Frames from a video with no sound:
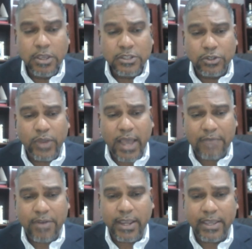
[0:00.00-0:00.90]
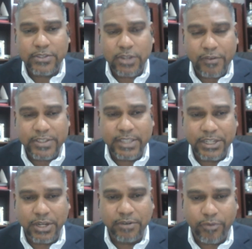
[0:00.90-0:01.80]
So to have a service
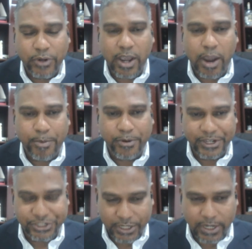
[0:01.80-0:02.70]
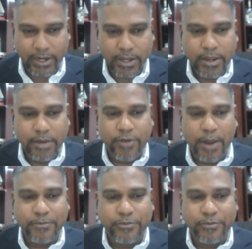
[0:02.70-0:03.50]
station fully operational from